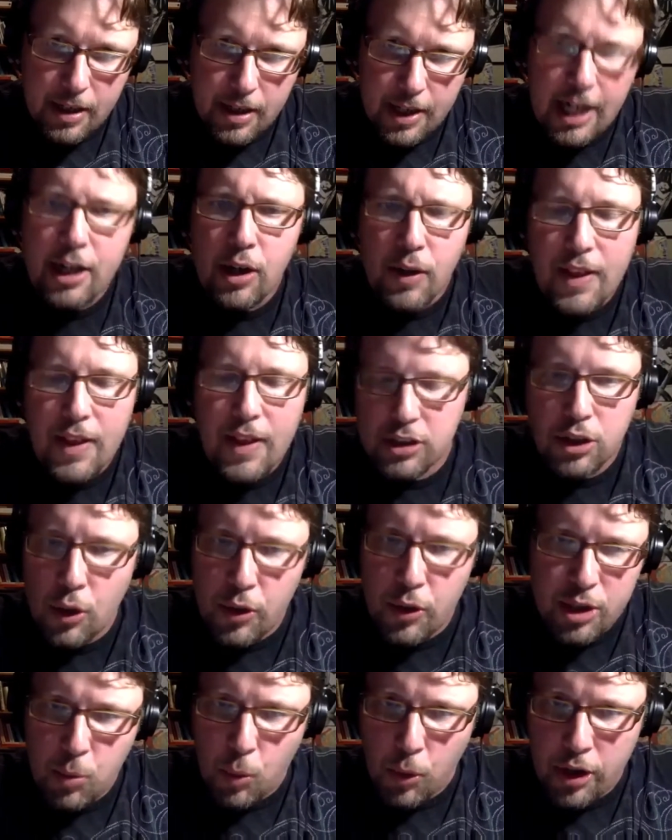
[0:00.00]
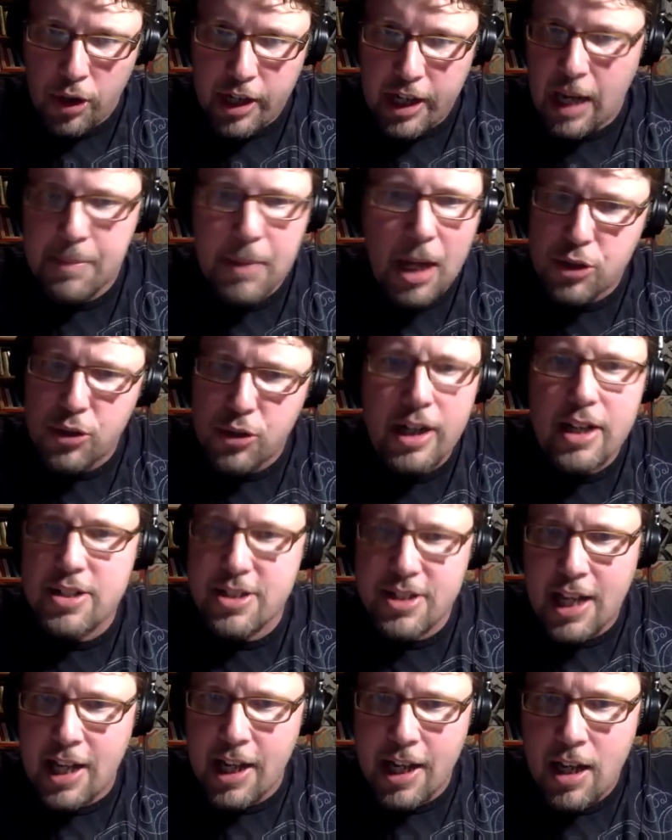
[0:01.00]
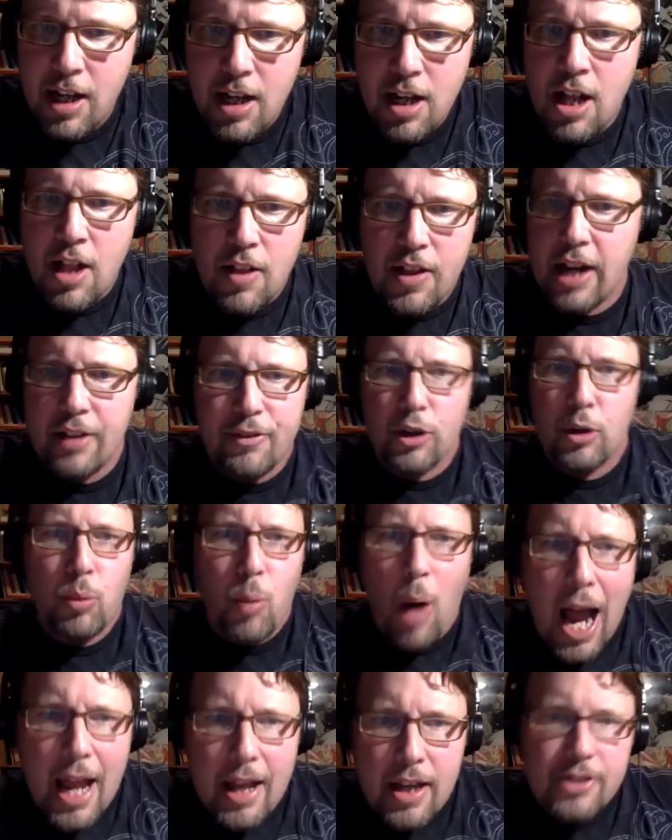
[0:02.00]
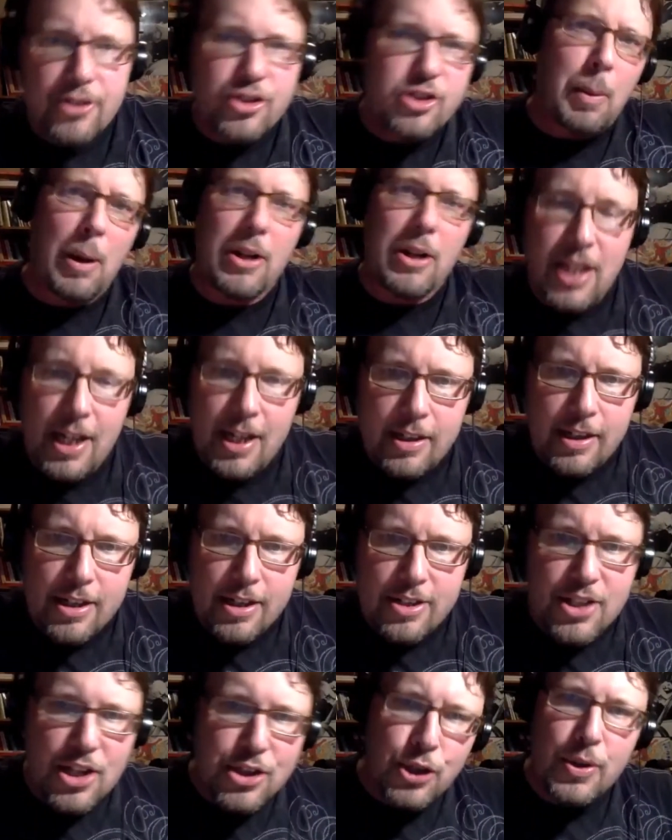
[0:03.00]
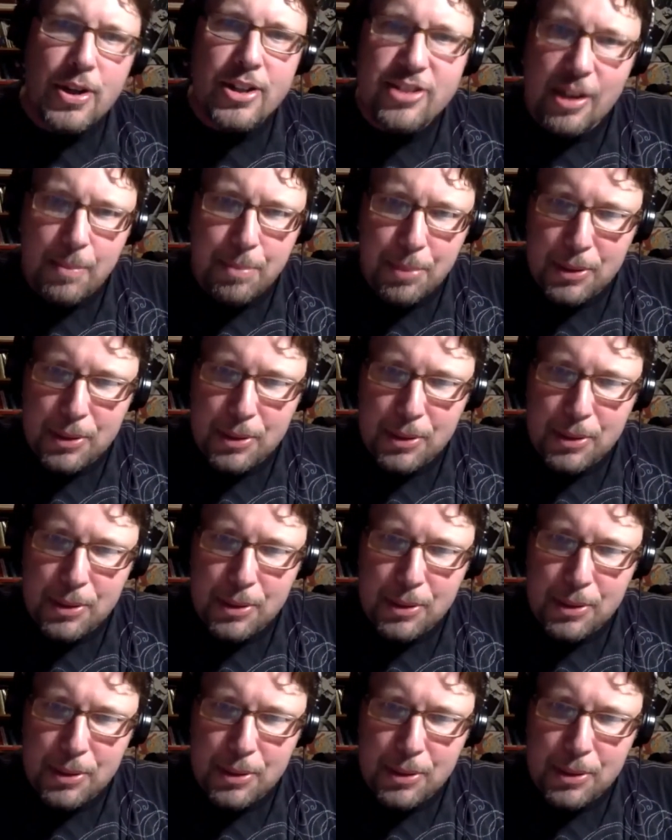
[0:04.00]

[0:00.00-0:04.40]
And I know that's a loaded word, and I'm not trying to say that every riot is spontaneous, that there isn't